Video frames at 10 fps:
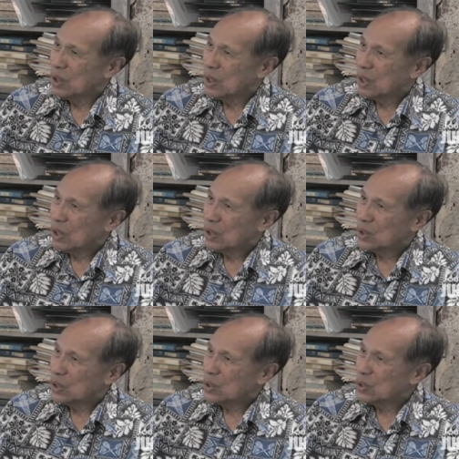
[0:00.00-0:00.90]
Okay.
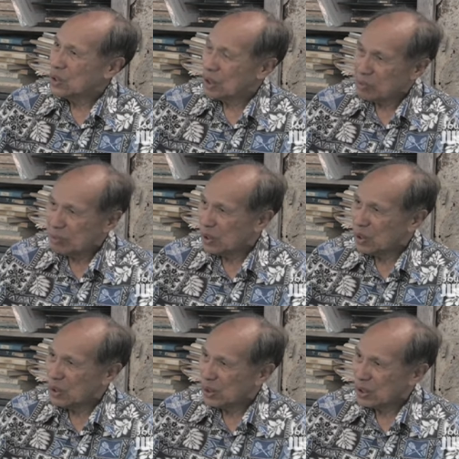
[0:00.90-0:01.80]
So similar
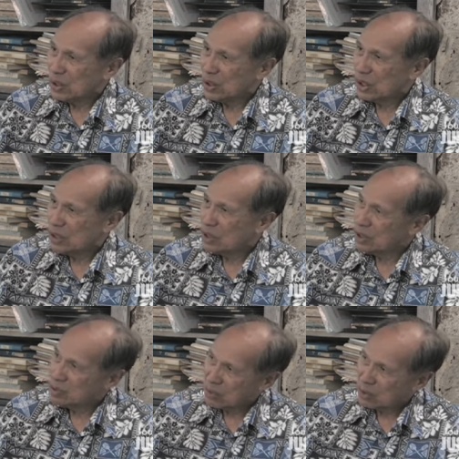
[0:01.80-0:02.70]

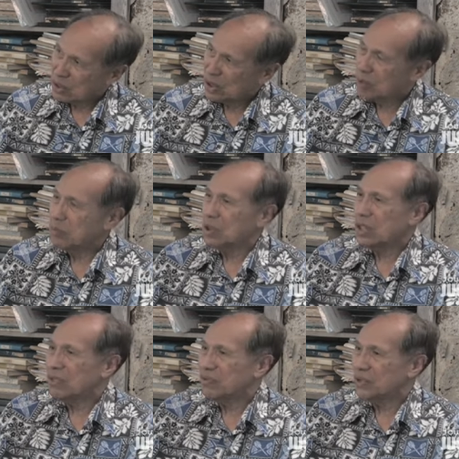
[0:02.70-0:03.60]
organizations, but somewhat
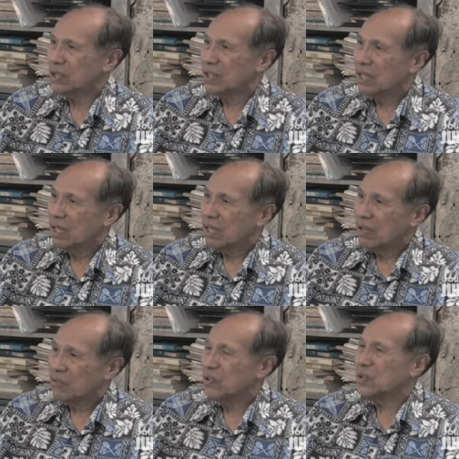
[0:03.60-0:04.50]
different
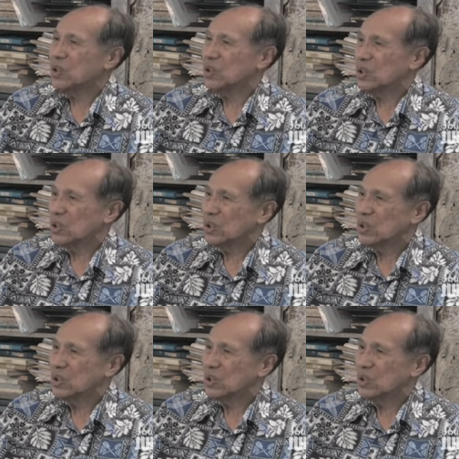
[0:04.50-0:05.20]
yeah. focus.